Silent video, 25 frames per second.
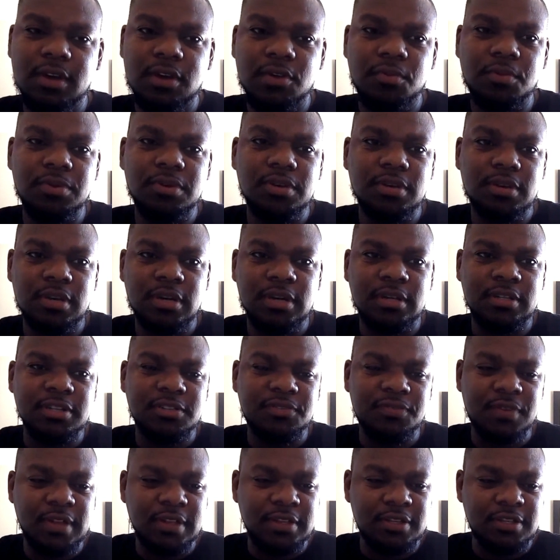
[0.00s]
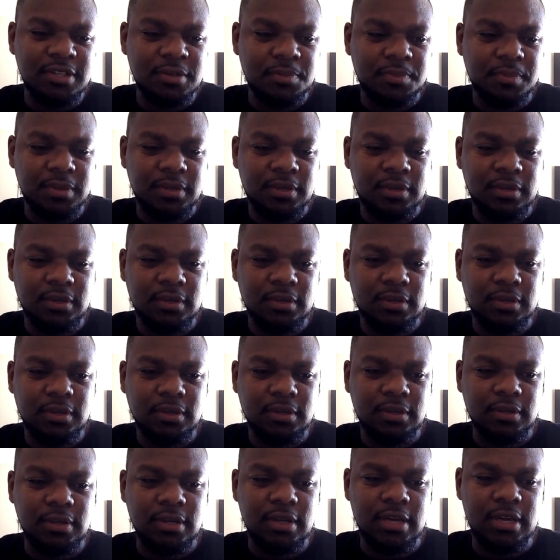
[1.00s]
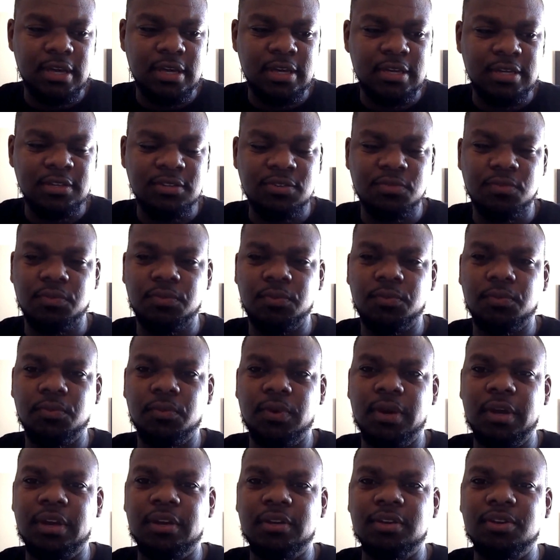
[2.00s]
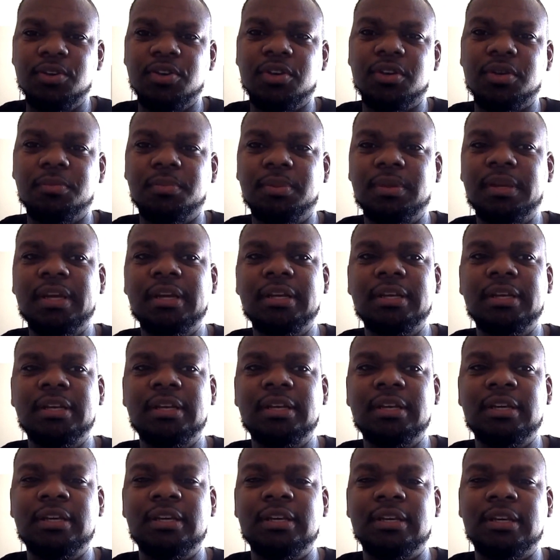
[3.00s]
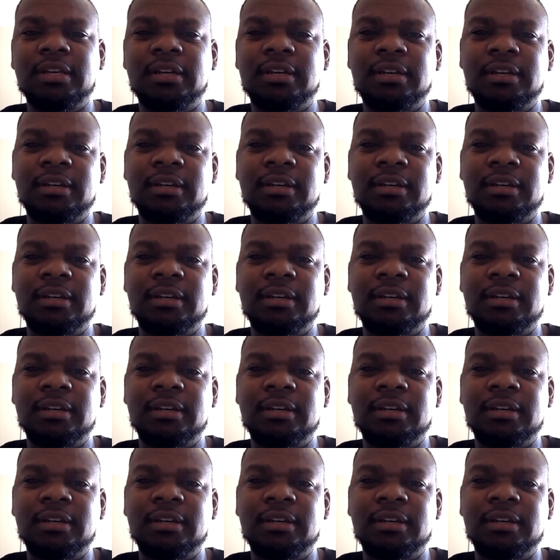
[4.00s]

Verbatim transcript: When you, disfellowshipping is when you're completely, you